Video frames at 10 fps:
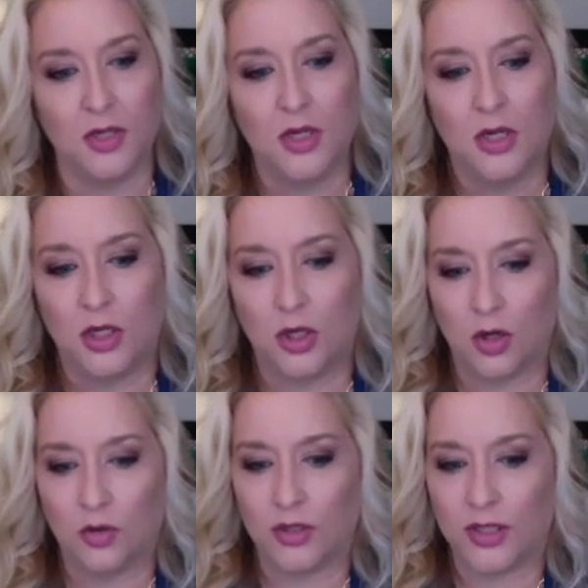you
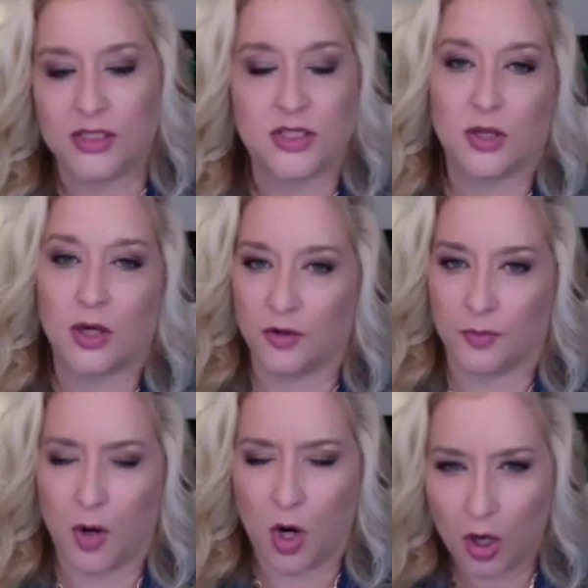know, and that's the other
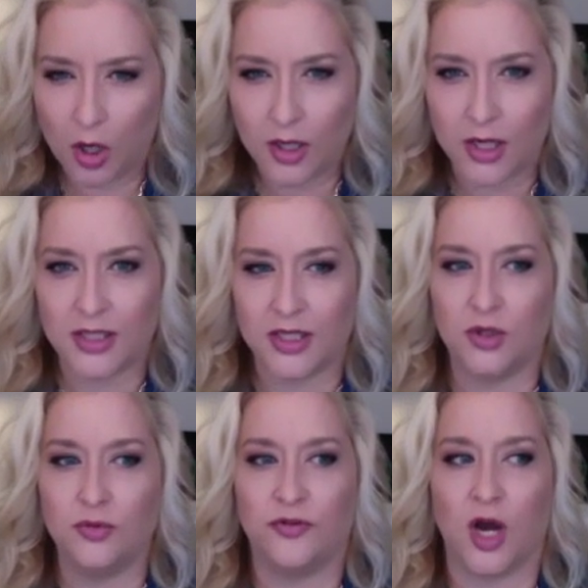part. I think
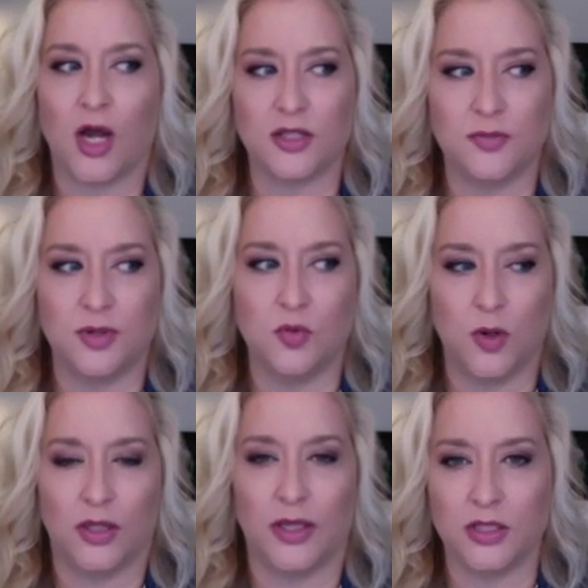you've got to be
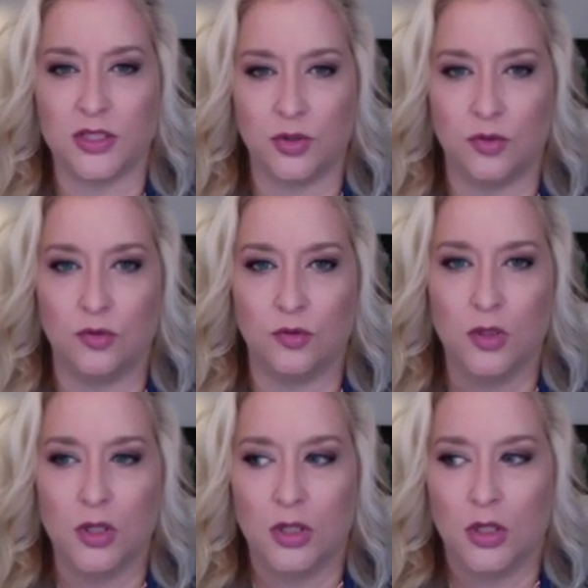willing to
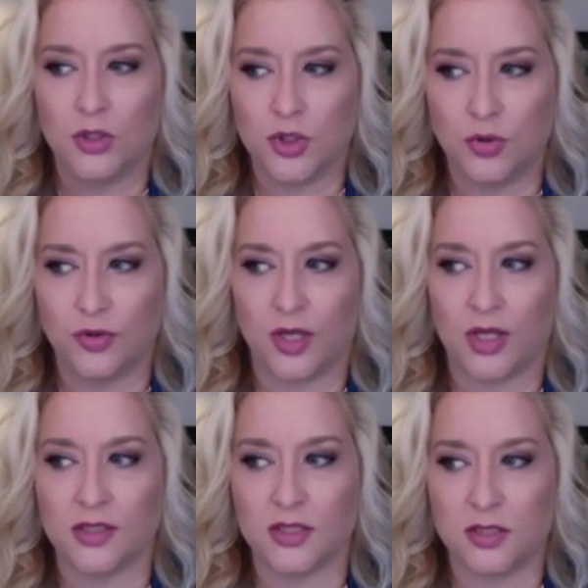do
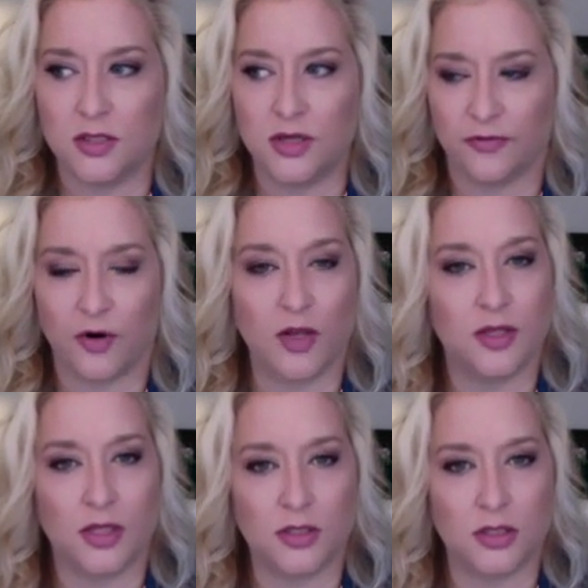things different
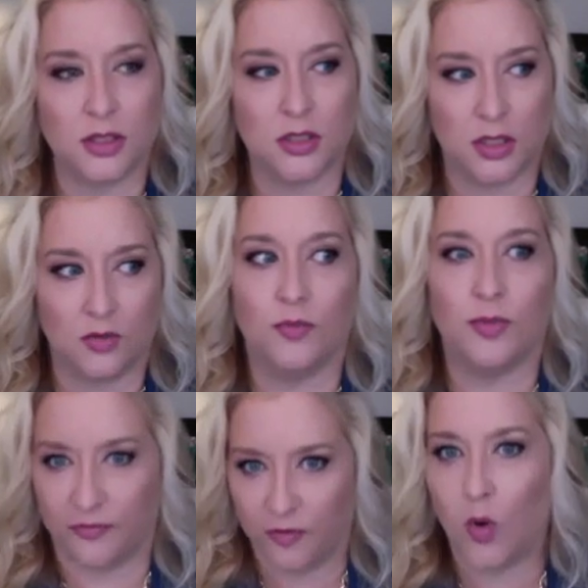that than
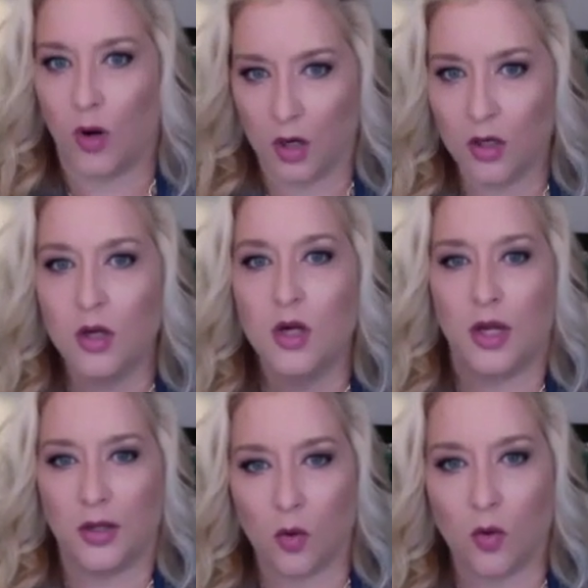before mm-hmm.
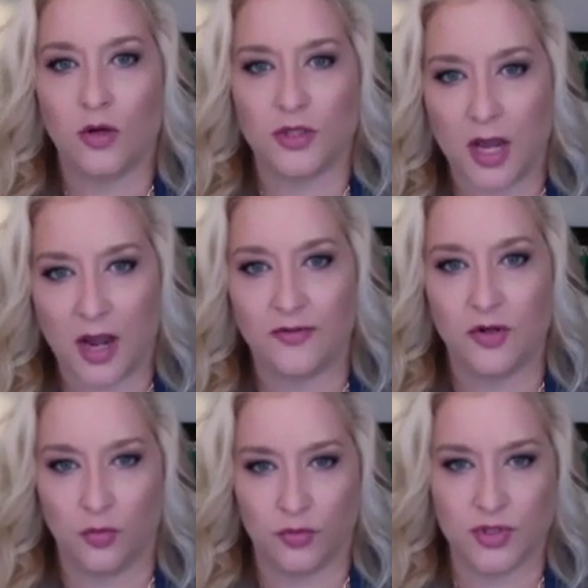in order to have a
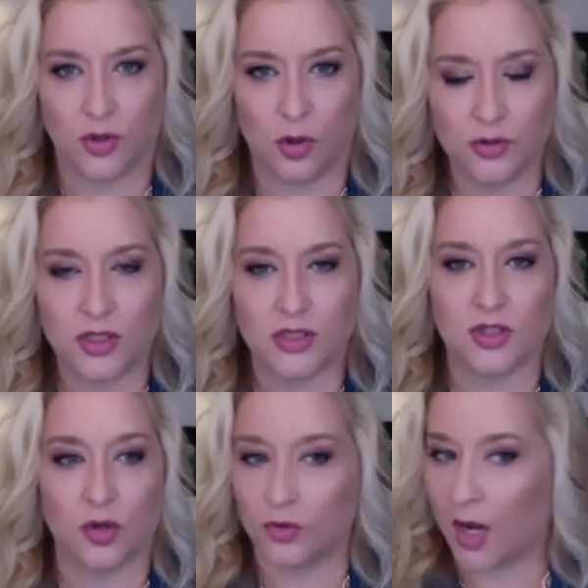new result. And
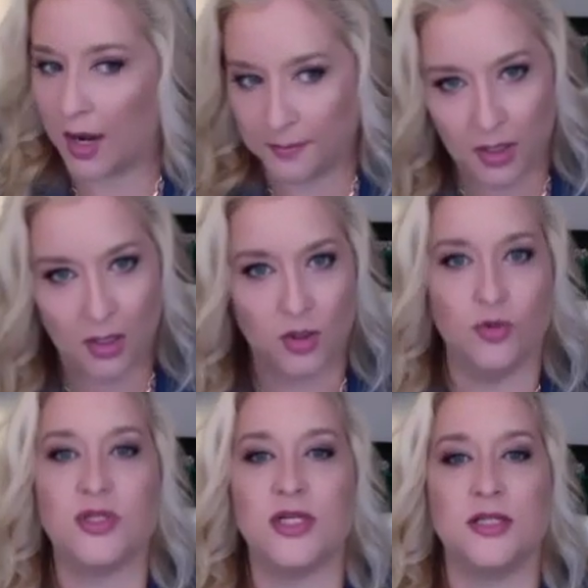so yeah. I'm in a new
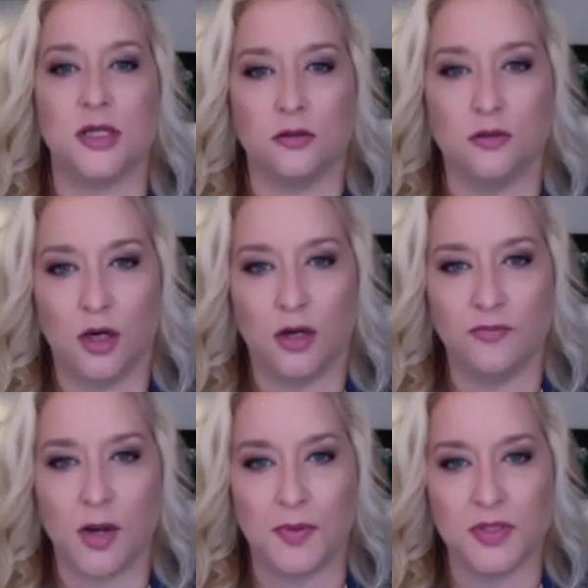season of
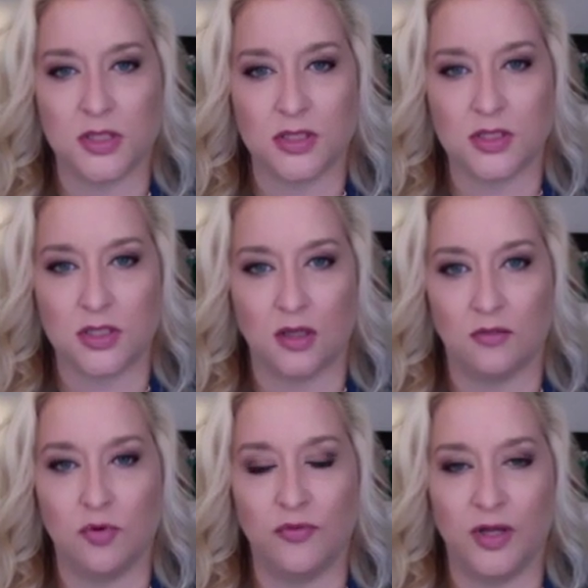my business
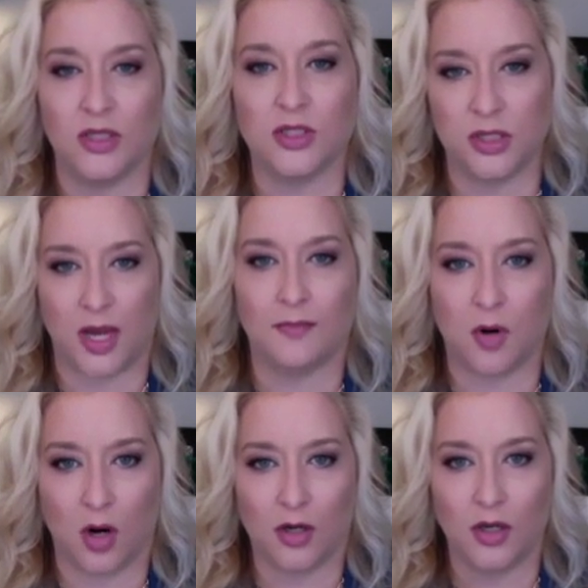and moving it to that
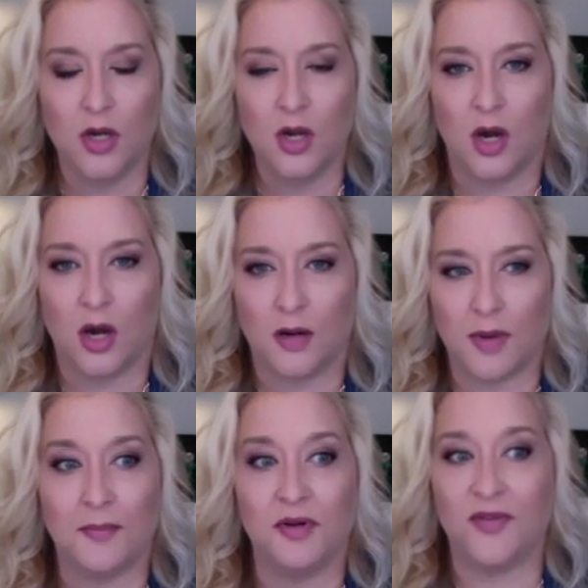mark um,
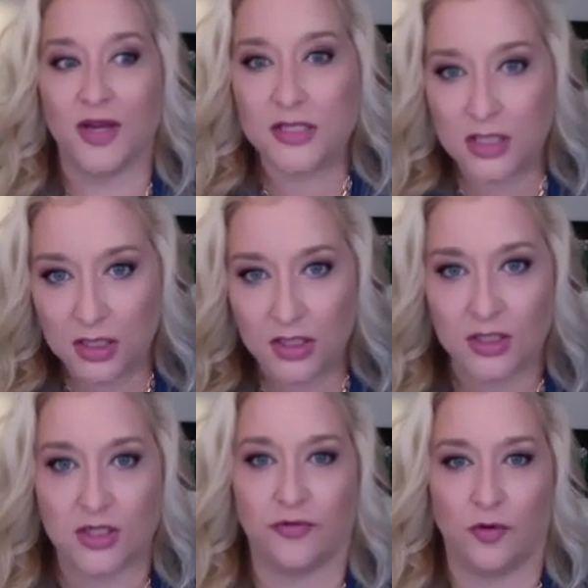i'm investing in a
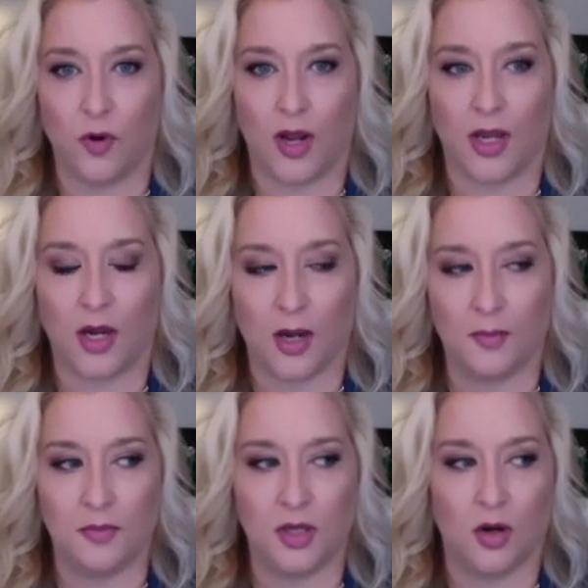different way
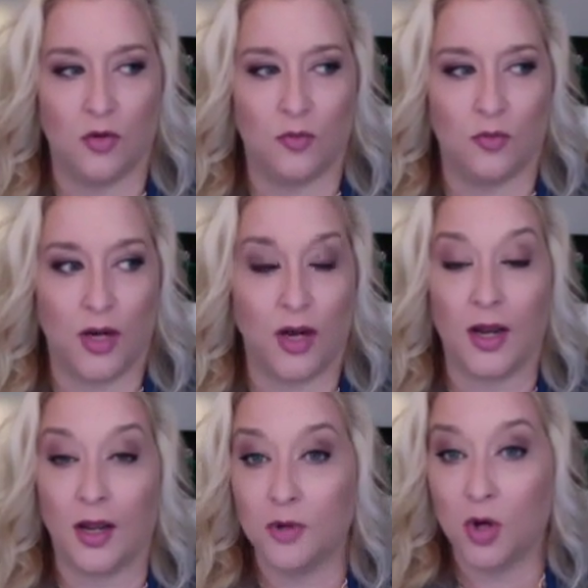i'm you know and i
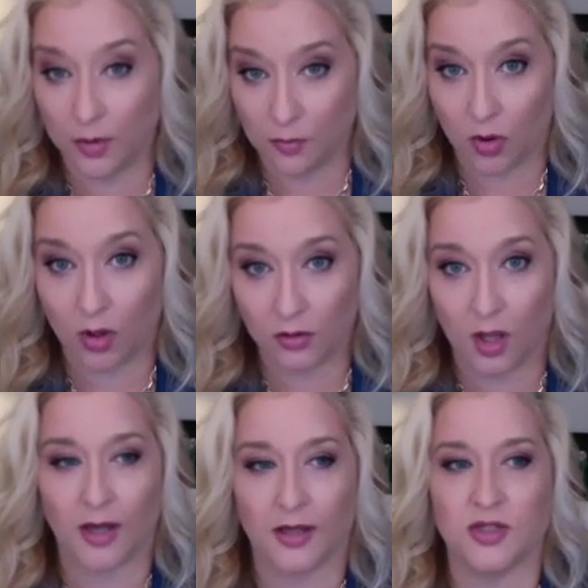am going more
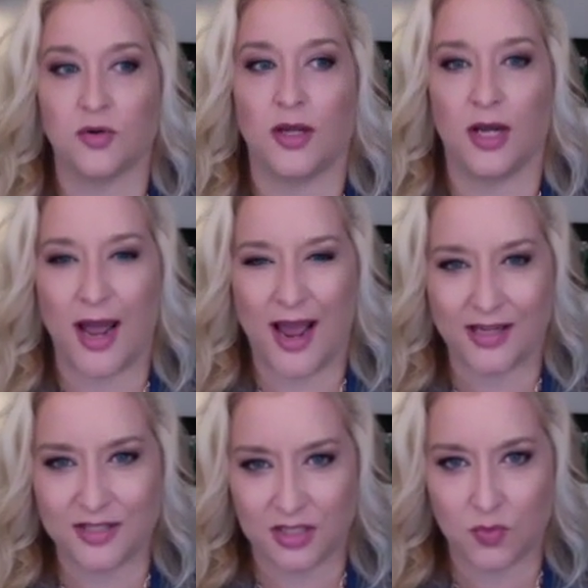online so i can
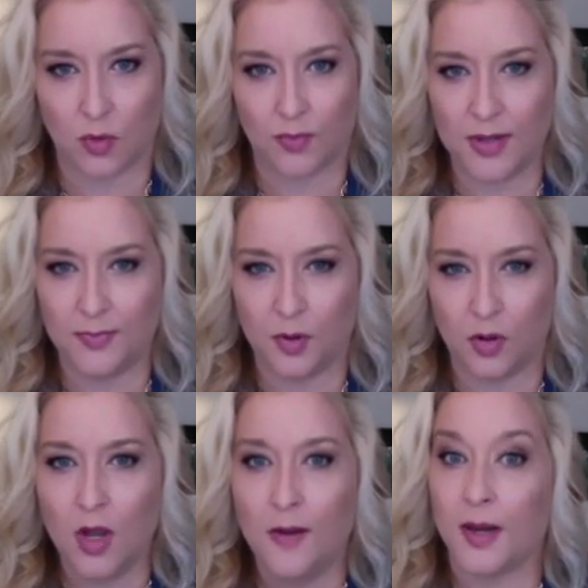access more
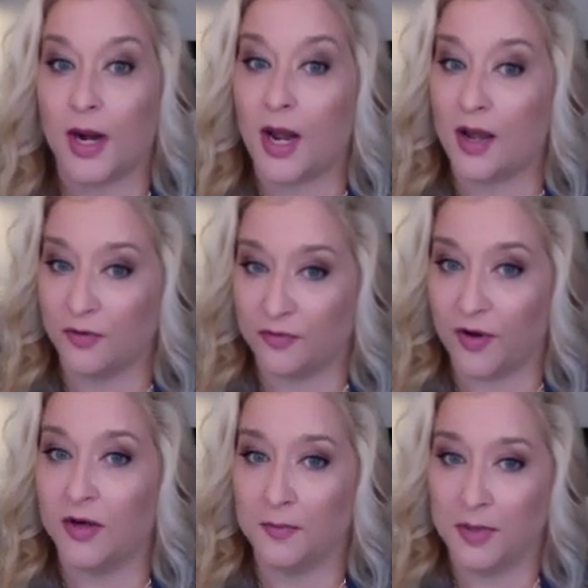people but i have a
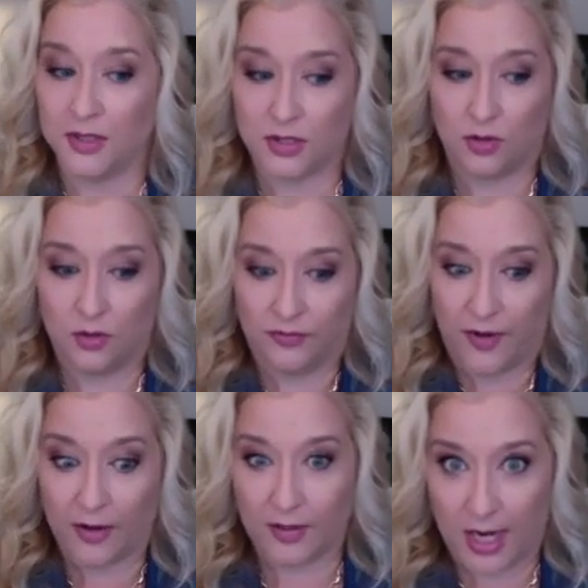fundamental
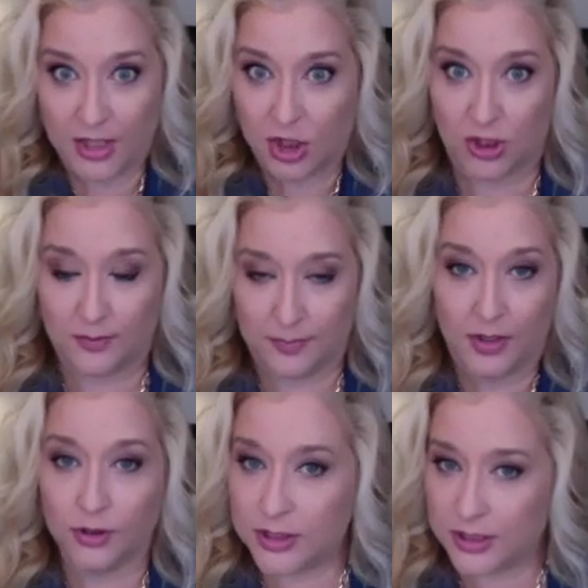foundation
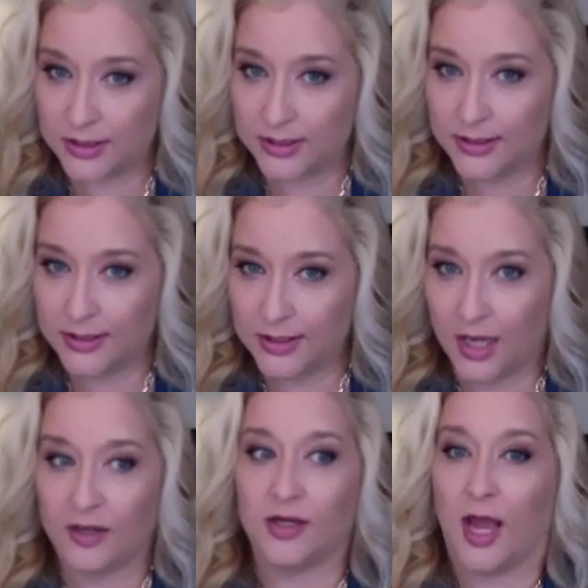built mm.
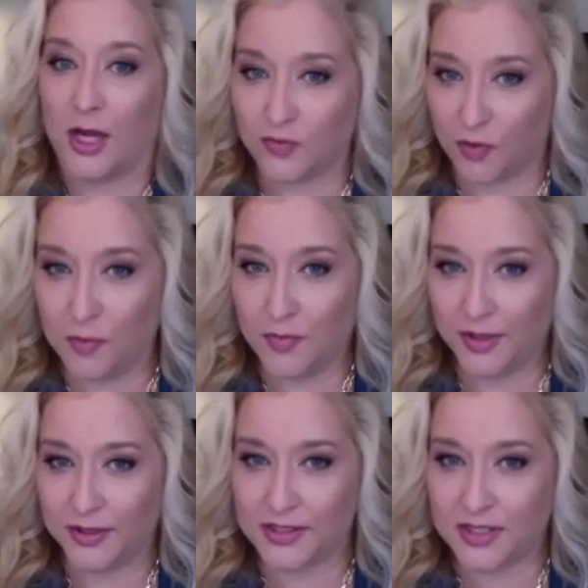and cash flow
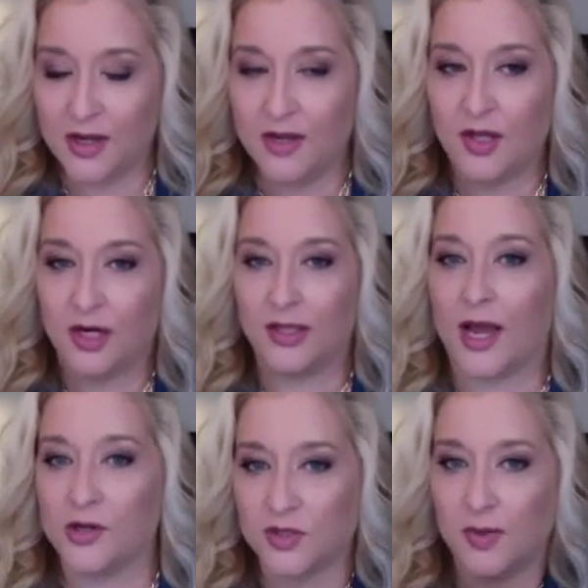built that
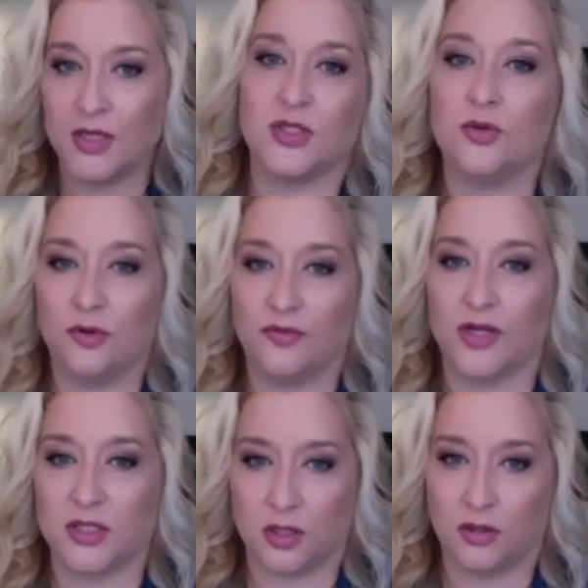allows me to
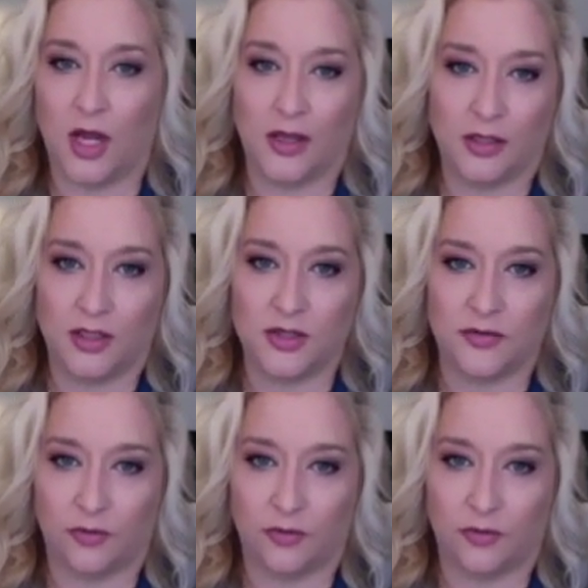invest online at a different